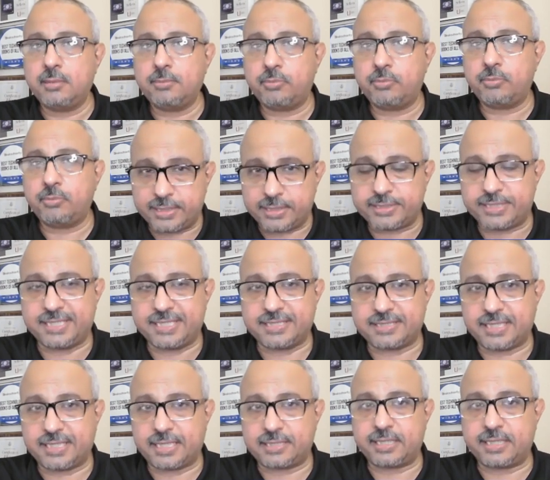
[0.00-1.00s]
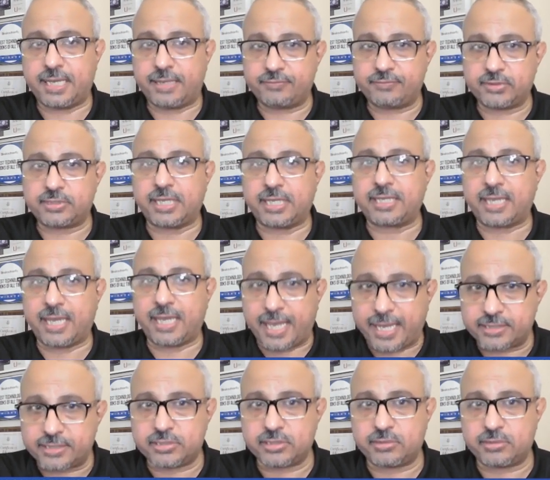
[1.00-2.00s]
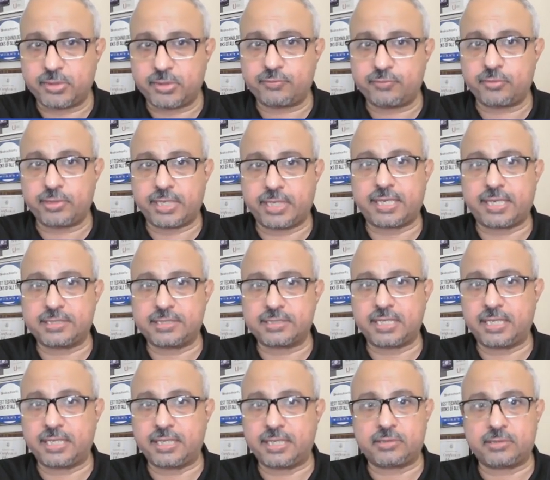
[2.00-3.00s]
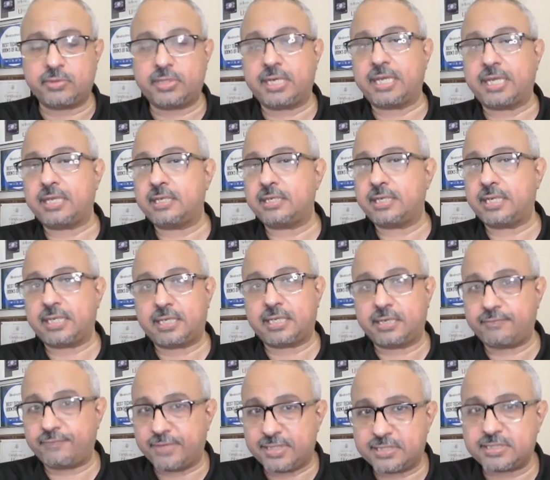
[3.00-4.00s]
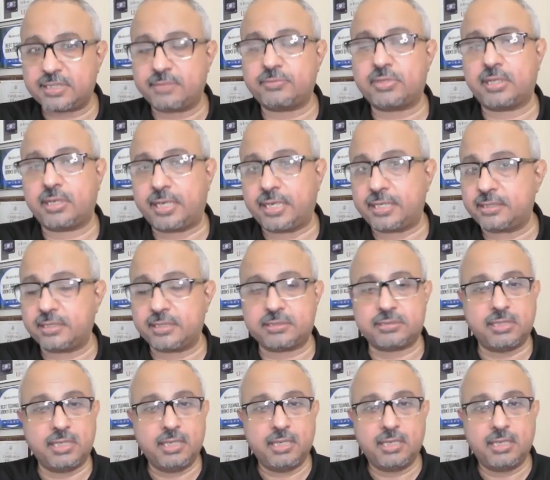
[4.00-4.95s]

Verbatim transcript: parties that have to take action before they can say that we're not, going to face something like this.